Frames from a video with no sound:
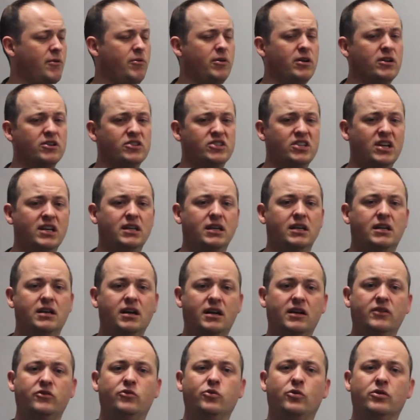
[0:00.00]
Okay, we're not saying
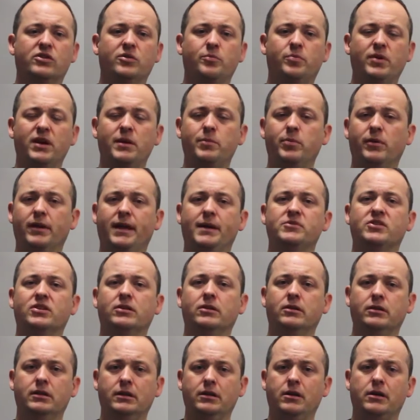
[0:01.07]
you can't talk to people,
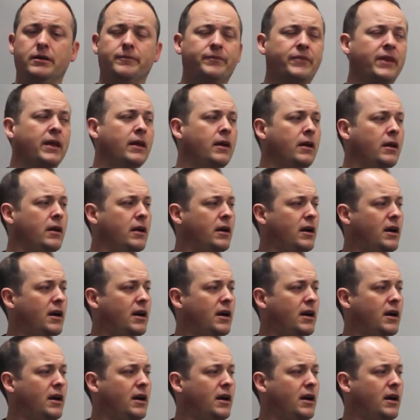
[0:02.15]
absolutely not.